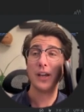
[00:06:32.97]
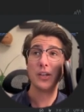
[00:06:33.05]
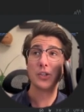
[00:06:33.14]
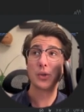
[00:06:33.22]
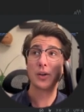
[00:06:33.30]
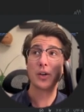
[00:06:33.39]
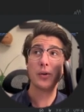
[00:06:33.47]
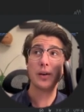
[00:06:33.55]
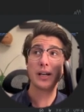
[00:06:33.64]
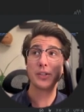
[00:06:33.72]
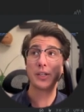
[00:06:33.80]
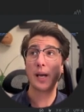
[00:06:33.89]
So our code
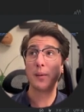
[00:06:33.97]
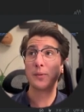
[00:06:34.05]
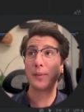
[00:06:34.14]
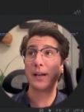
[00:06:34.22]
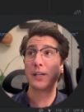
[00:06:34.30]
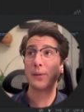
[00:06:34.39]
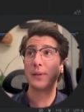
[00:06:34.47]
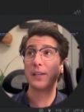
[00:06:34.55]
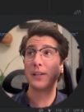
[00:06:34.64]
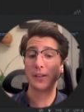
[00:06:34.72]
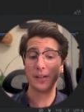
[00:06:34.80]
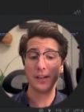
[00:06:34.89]
actually comes back up
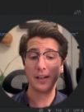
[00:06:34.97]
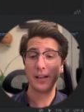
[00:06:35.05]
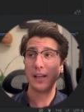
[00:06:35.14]
here,